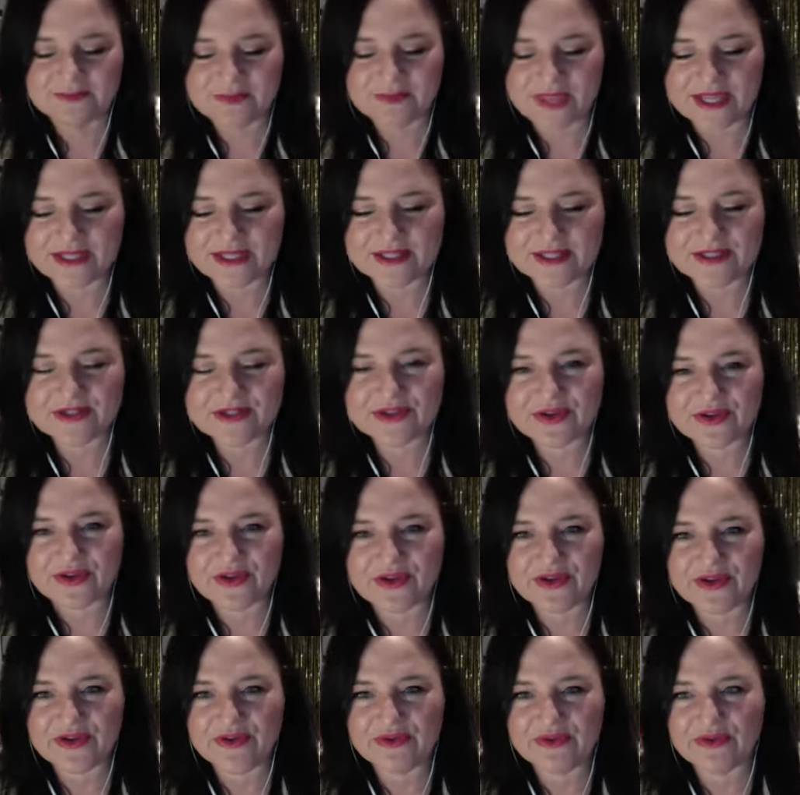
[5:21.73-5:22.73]
And
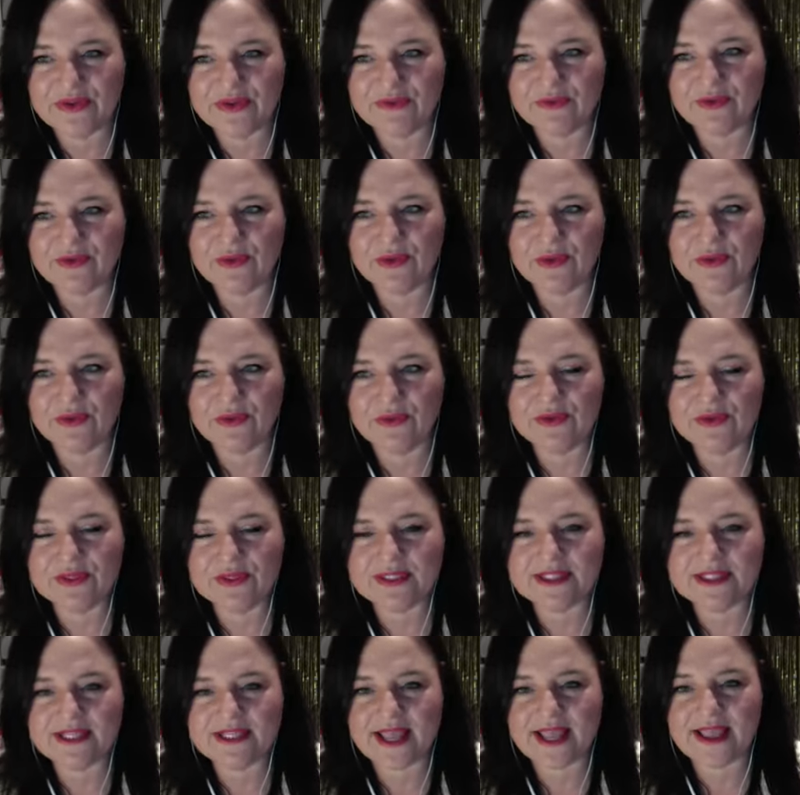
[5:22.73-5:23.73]
so, of
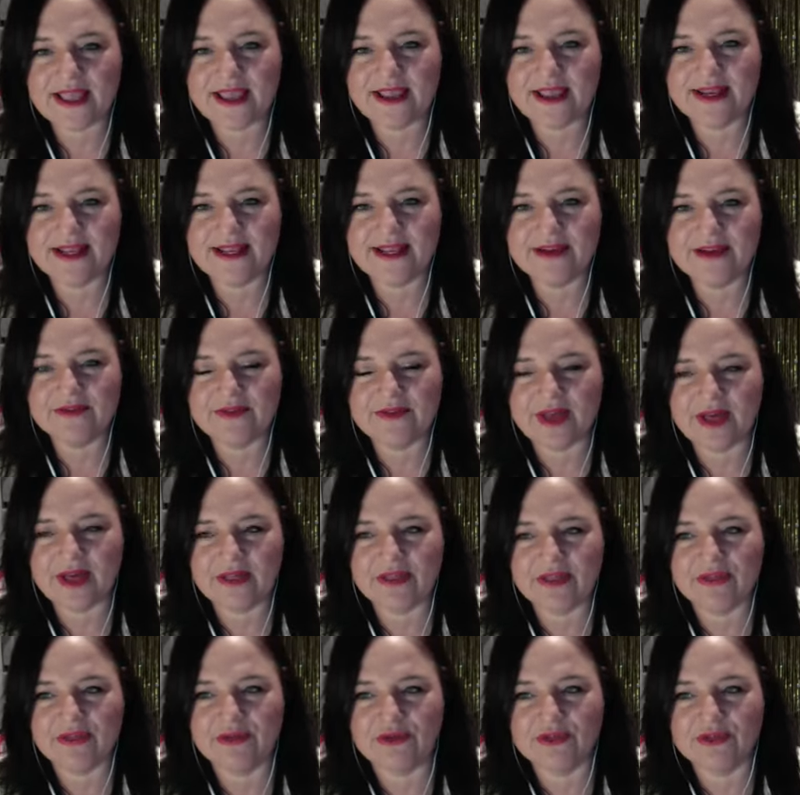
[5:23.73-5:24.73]
course, any of our
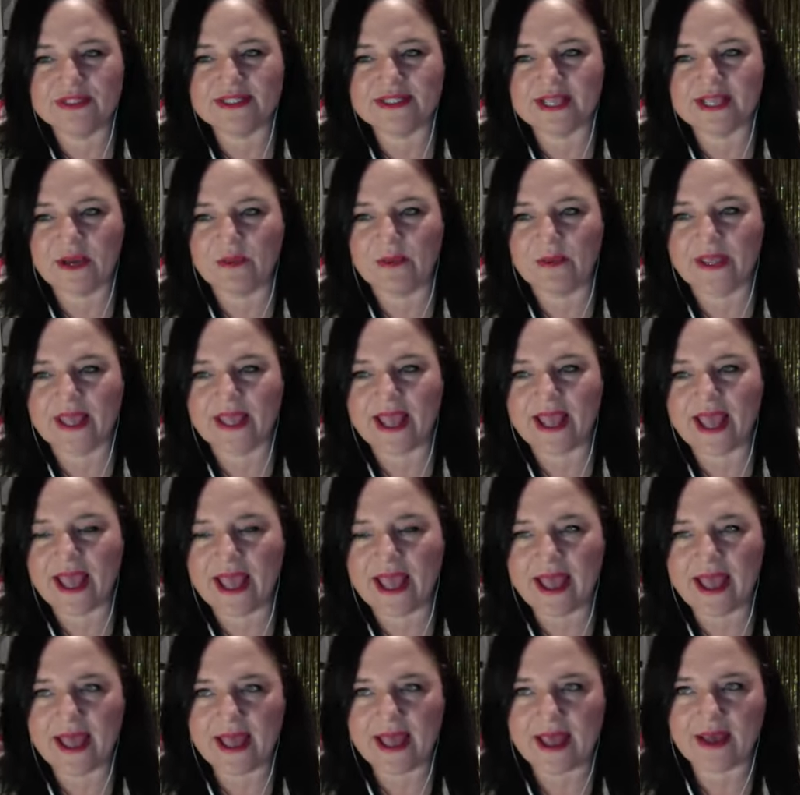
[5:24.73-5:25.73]
thoughts that we
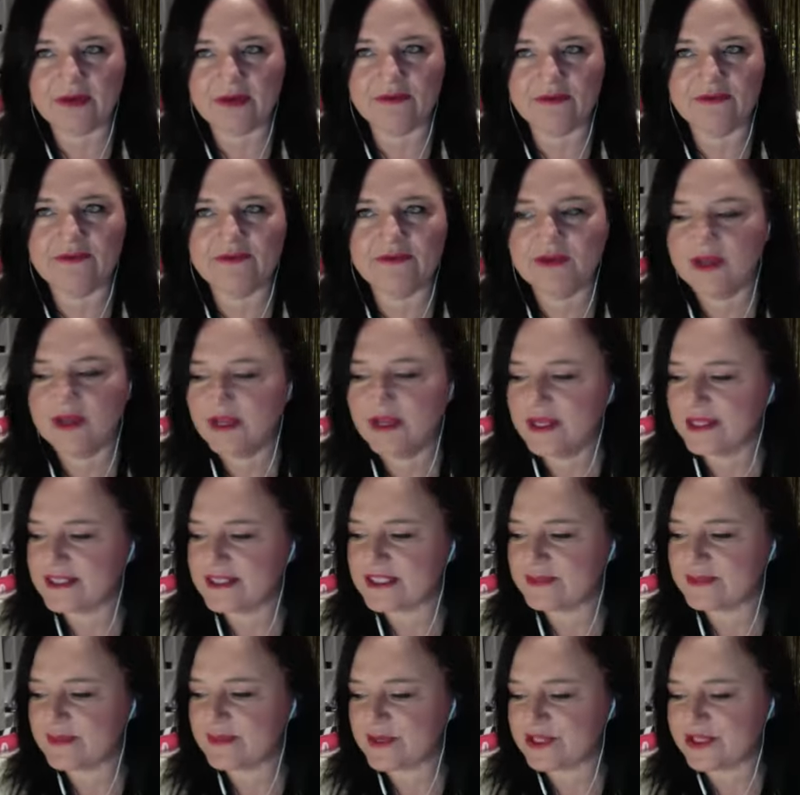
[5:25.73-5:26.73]
have,
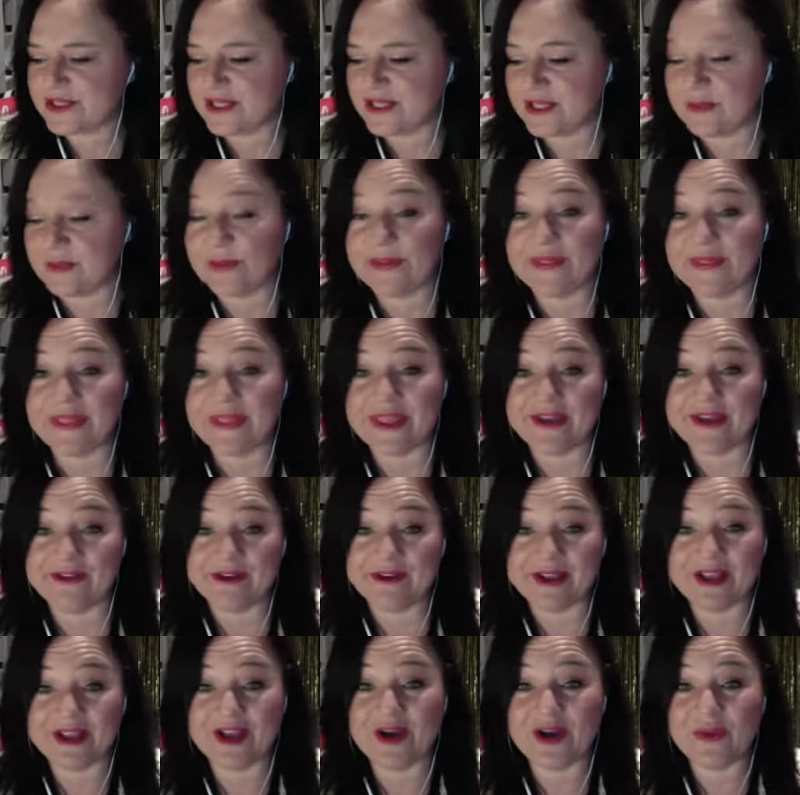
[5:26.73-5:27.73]
especially when they're
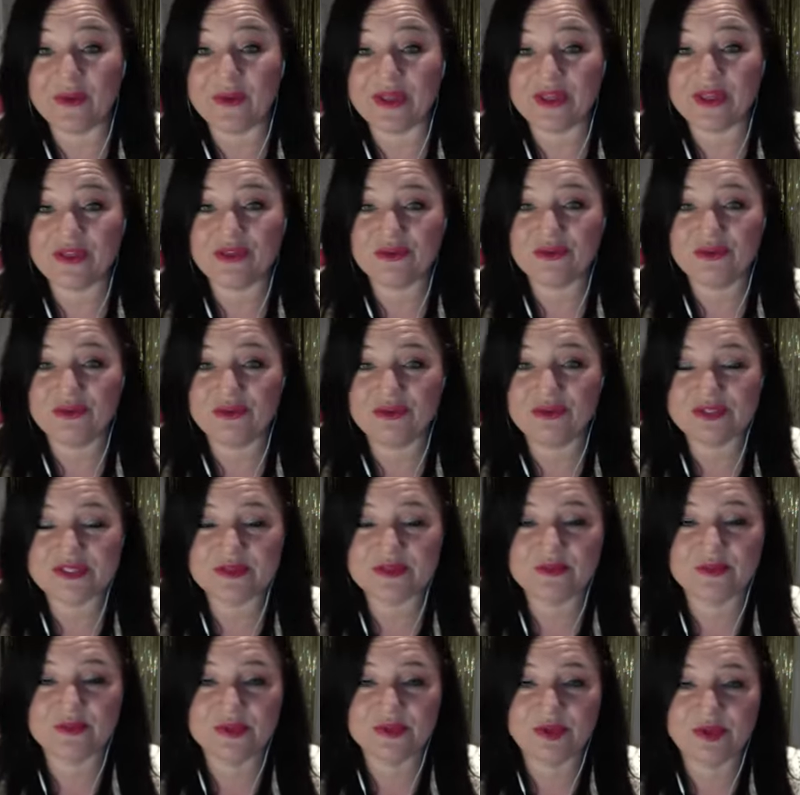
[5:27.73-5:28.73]
egoic
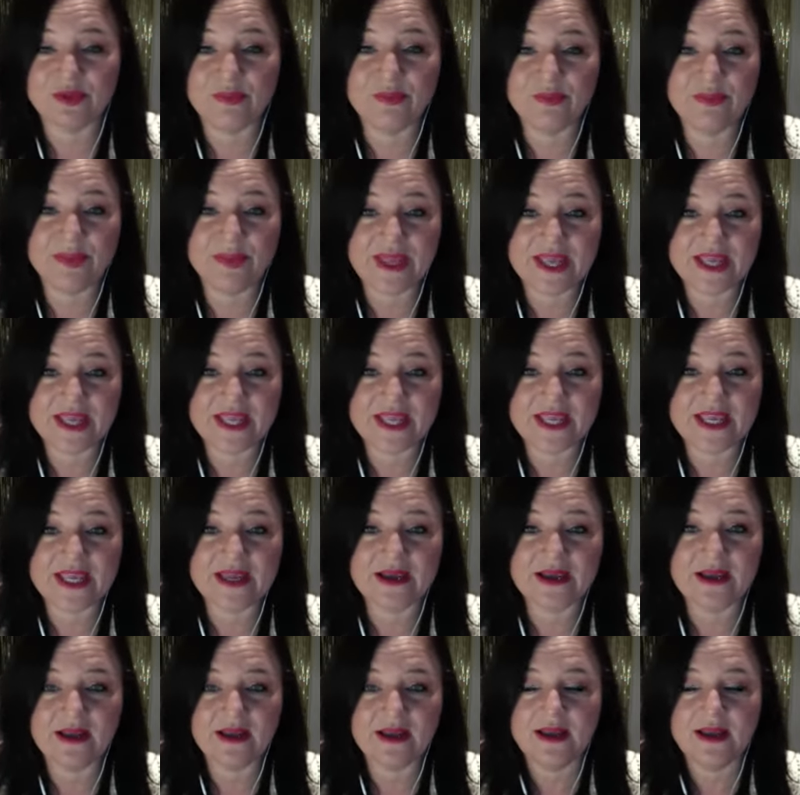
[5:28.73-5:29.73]
thoughts, will be
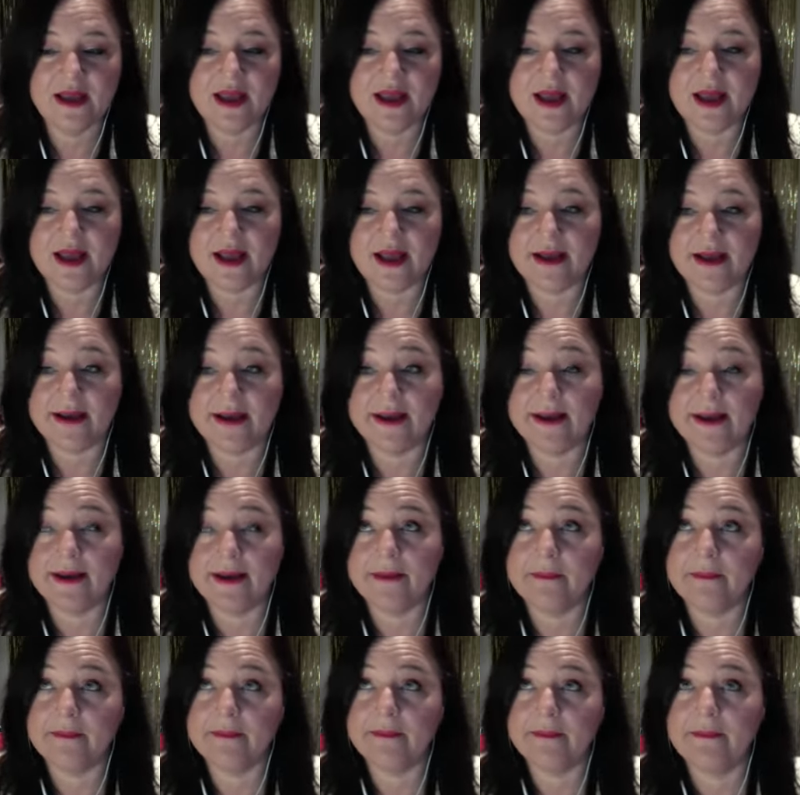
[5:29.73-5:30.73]

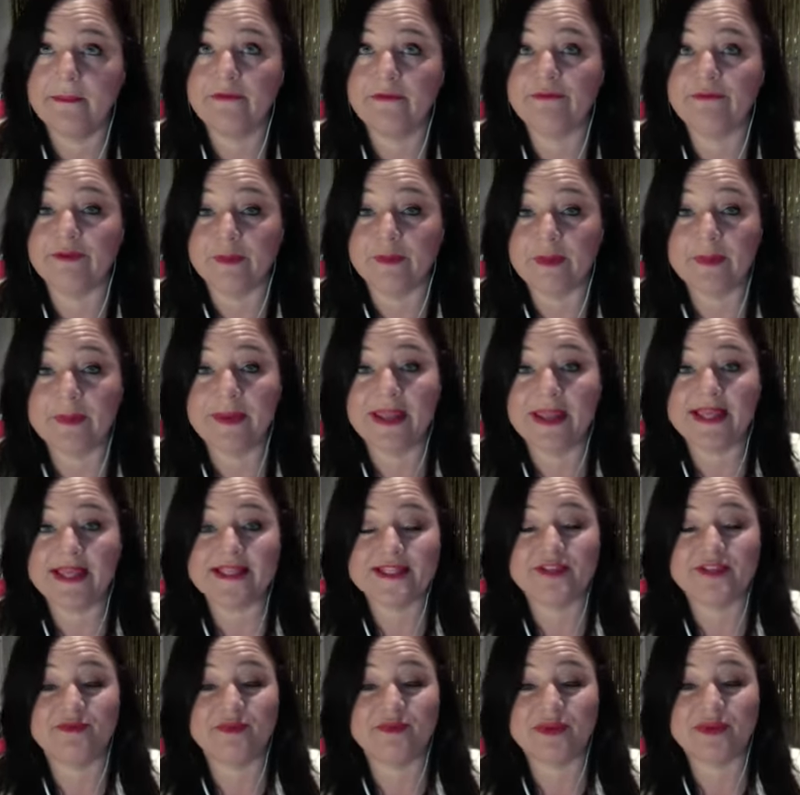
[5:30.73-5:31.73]
from a
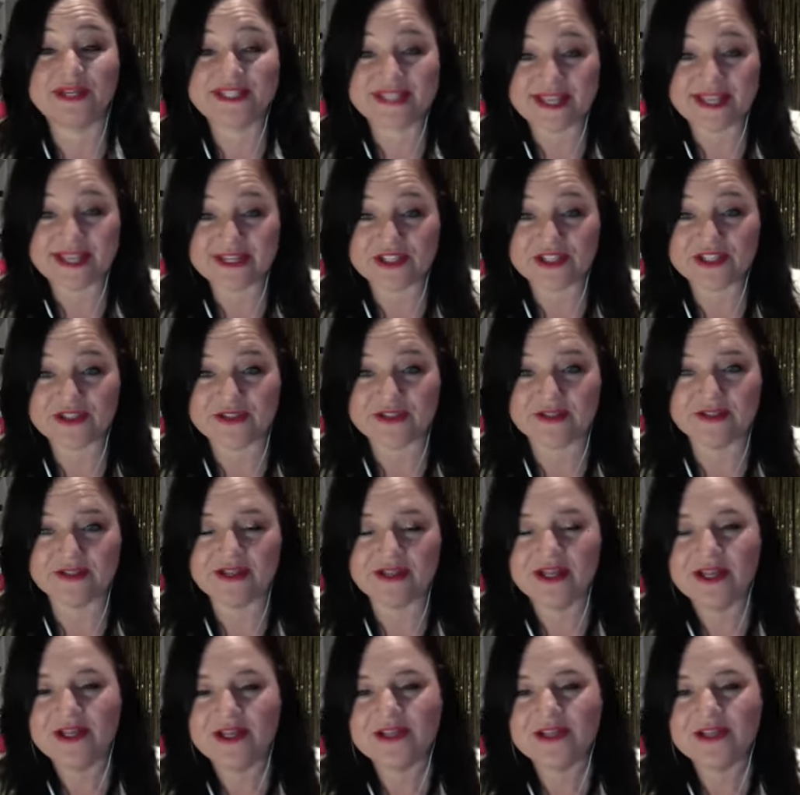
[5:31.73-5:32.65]
place of protection.